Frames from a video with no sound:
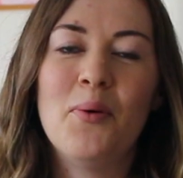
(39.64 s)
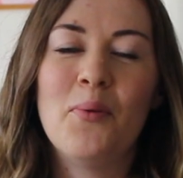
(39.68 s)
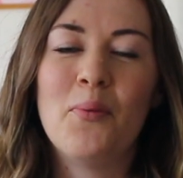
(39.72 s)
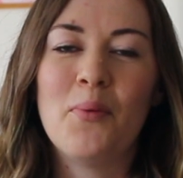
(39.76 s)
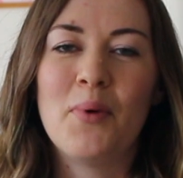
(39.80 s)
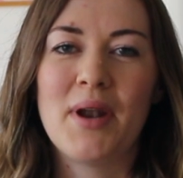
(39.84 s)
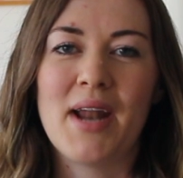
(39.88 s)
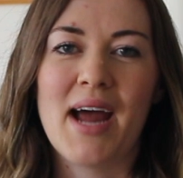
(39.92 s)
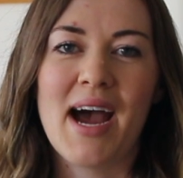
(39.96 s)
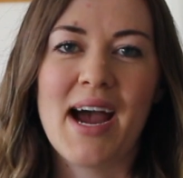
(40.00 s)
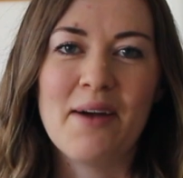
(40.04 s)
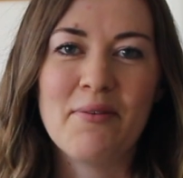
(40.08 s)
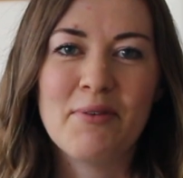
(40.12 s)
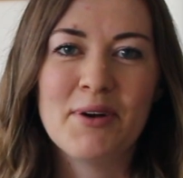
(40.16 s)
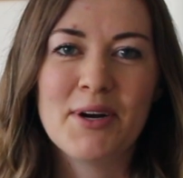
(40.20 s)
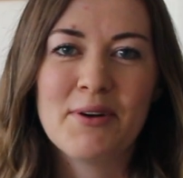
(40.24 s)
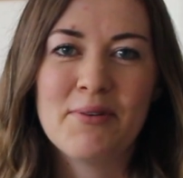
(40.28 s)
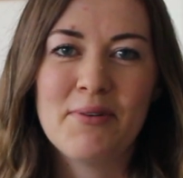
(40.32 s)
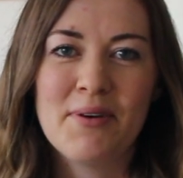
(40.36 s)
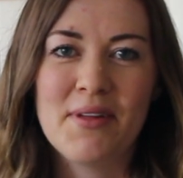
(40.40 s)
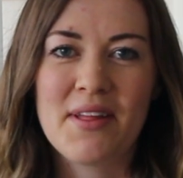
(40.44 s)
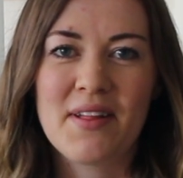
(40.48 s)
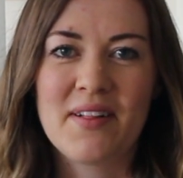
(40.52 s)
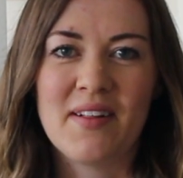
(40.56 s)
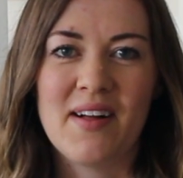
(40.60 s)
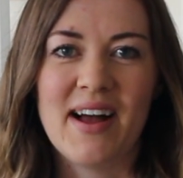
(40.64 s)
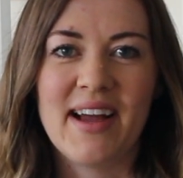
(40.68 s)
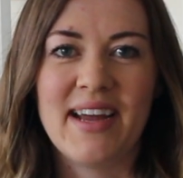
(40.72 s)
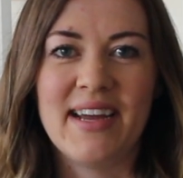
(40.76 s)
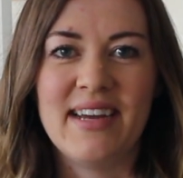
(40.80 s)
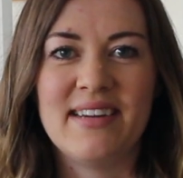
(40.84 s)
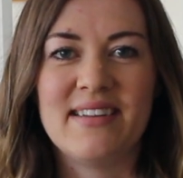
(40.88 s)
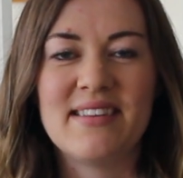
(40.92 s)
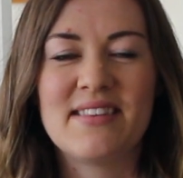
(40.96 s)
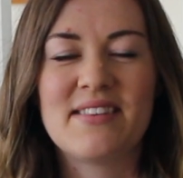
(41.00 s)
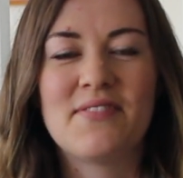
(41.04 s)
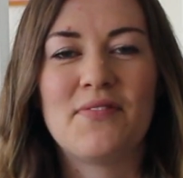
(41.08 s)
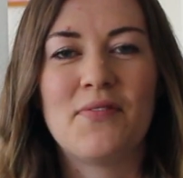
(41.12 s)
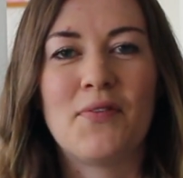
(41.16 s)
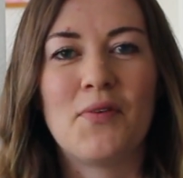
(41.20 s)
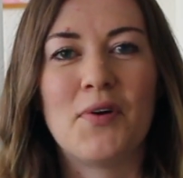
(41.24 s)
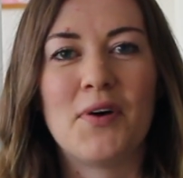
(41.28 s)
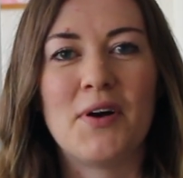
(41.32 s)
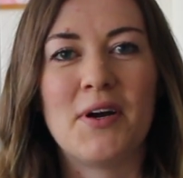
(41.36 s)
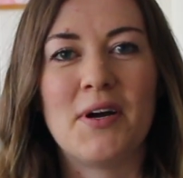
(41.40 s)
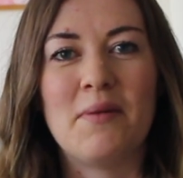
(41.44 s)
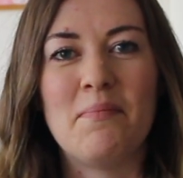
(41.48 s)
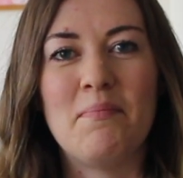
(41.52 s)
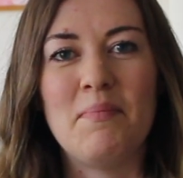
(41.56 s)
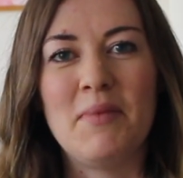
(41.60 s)
When I work with clients
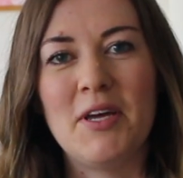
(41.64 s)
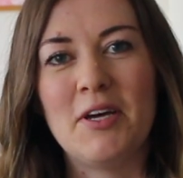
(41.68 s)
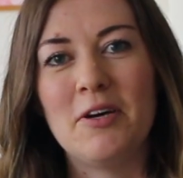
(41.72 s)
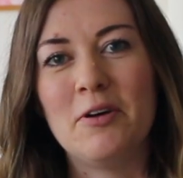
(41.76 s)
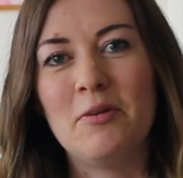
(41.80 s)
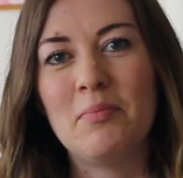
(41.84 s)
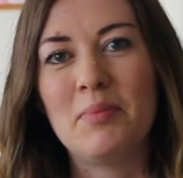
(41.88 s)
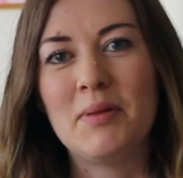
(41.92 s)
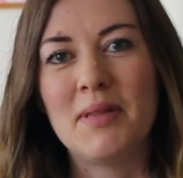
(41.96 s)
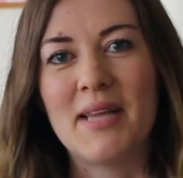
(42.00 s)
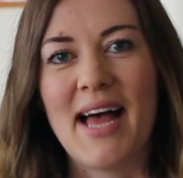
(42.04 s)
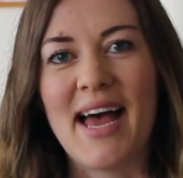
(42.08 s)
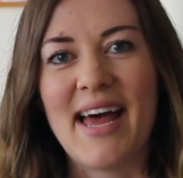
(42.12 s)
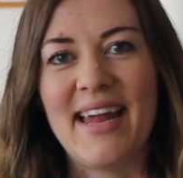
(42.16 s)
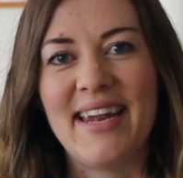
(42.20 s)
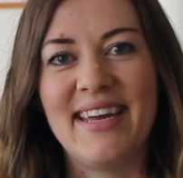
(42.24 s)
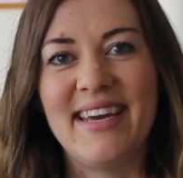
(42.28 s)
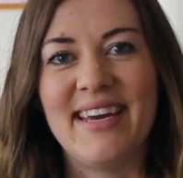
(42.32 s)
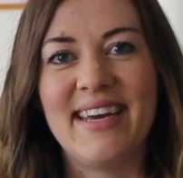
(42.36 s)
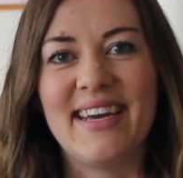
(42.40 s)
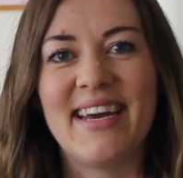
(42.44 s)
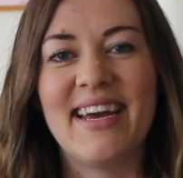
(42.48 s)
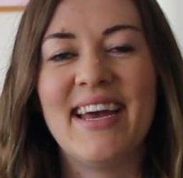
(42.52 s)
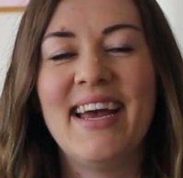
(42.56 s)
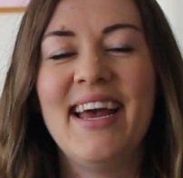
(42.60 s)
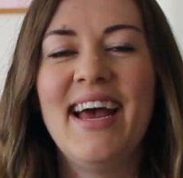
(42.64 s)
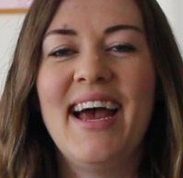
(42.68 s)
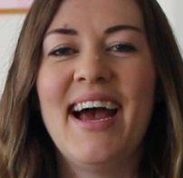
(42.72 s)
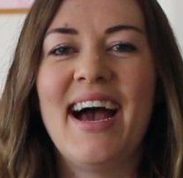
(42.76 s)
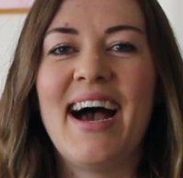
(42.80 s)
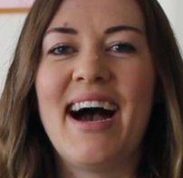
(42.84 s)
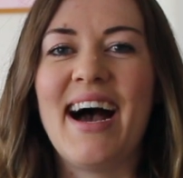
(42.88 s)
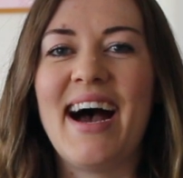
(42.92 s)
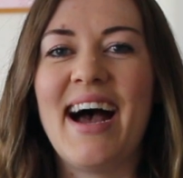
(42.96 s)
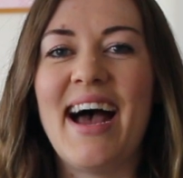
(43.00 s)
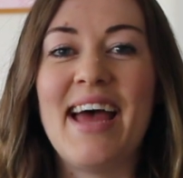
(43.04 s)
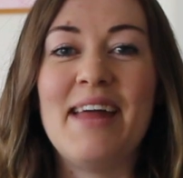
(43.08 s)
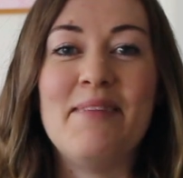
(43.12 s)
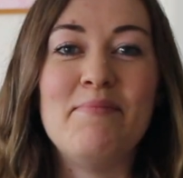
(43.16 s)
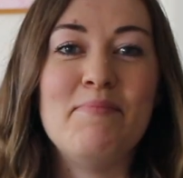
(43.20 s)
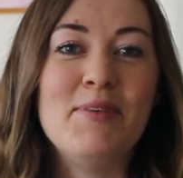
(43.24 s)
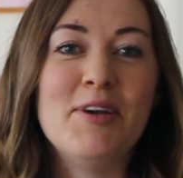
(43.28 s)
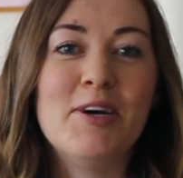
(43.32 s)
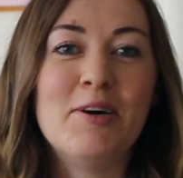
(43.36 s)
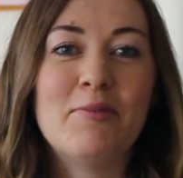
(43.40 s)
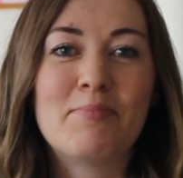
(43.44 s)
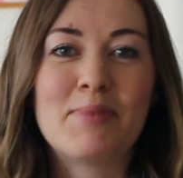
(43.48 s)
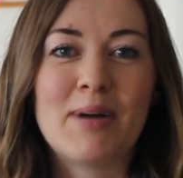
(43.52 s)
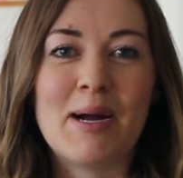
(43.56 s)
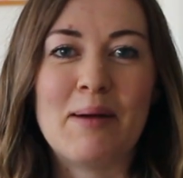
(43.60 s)
for meal planning and
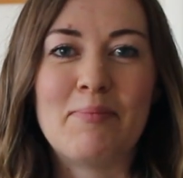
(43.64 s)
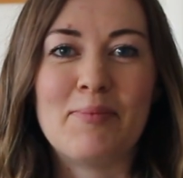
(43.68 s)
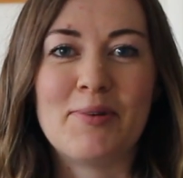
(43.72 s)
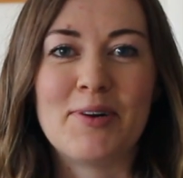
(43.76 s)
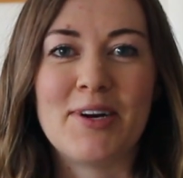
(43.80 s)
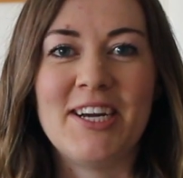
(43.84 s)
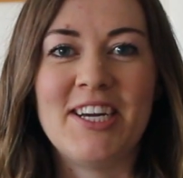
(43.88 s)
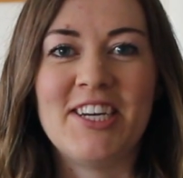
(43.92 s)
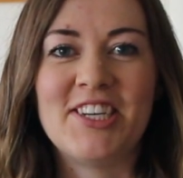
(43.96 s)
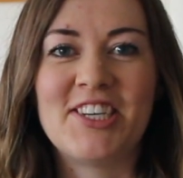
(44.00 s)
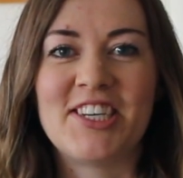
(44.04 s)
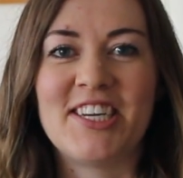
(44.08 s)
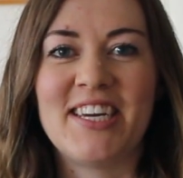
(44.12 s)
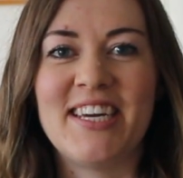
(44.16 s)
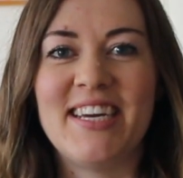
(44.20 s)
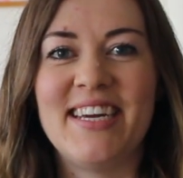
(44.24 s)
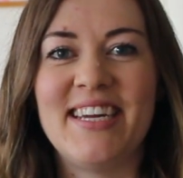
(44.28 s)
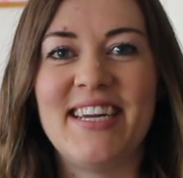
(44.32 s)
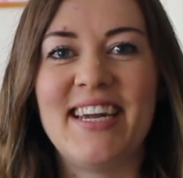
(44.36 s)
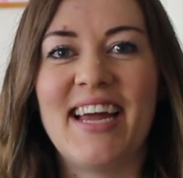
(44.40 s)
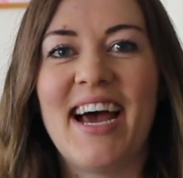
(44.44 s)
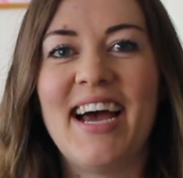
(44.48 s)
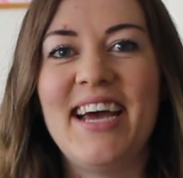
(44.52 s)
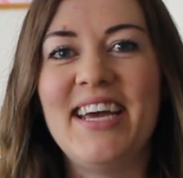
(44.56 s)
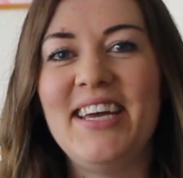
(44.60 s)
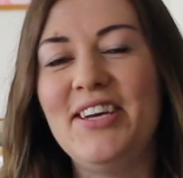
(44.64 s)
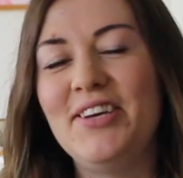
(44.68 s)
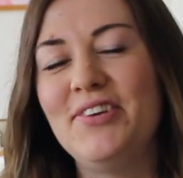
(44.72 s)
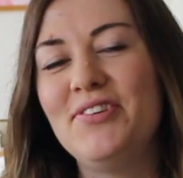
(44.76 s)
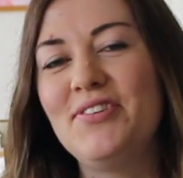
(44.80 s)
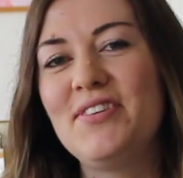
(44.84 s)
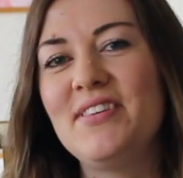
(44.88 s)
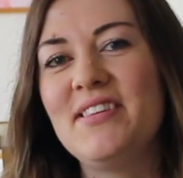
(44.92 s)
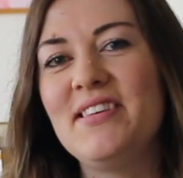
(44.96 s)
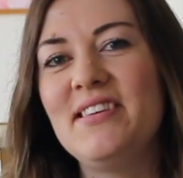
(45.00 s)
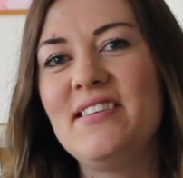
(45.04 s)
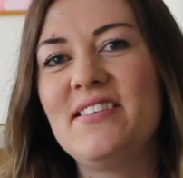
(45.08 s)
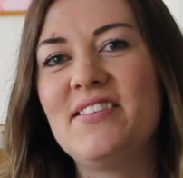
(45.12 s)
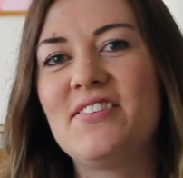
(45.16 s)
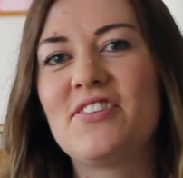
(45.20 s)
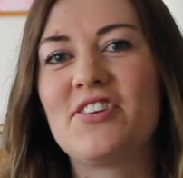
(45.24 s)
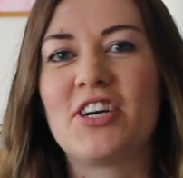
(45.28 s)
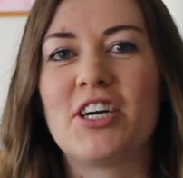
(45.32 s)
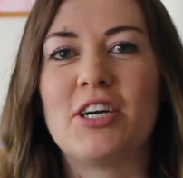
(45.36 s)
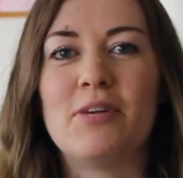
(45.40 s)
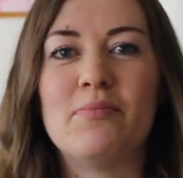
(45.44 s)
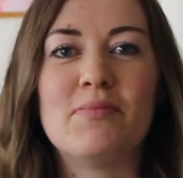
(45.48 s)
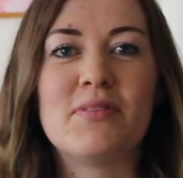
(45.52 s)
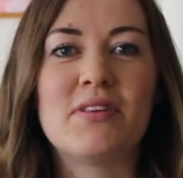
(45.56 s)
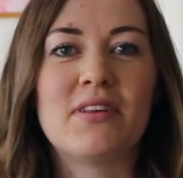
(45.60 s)
meal preparation, I use these
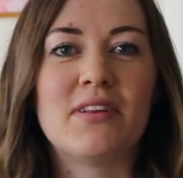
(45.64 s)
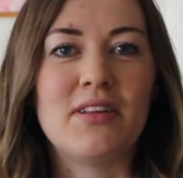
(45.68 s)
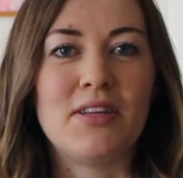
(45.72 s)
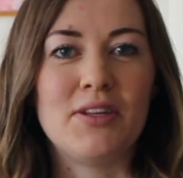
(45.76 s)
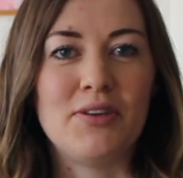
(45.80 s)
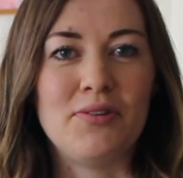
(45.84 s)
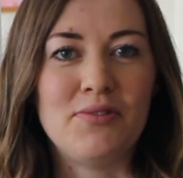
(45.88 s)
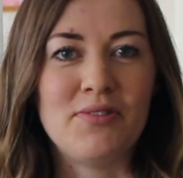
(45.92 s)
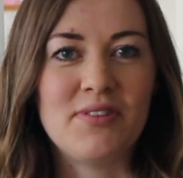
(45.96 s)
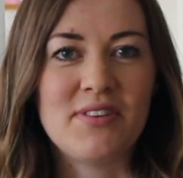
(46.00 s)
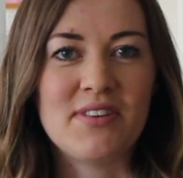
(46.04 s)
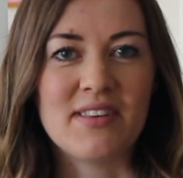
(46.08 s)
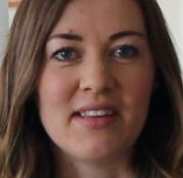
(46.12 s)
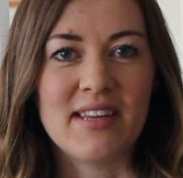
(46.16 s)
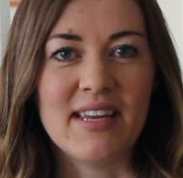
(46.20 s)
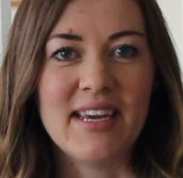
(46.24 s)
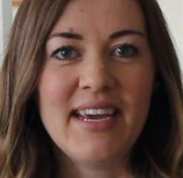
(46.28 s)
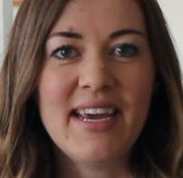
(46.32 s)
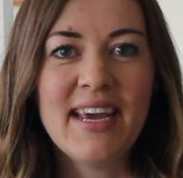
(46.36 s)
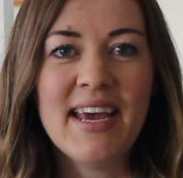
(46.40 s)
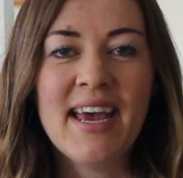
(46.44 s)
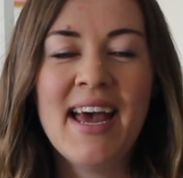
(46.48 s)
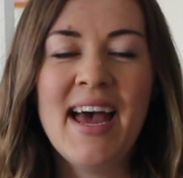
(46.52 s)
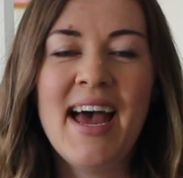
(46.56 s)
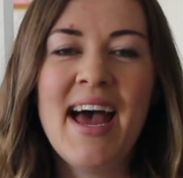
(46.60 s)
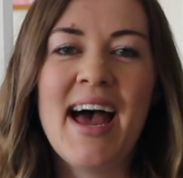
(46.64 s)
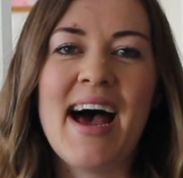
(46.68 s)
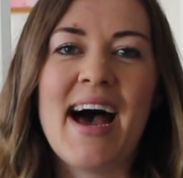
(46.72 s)
terms loosely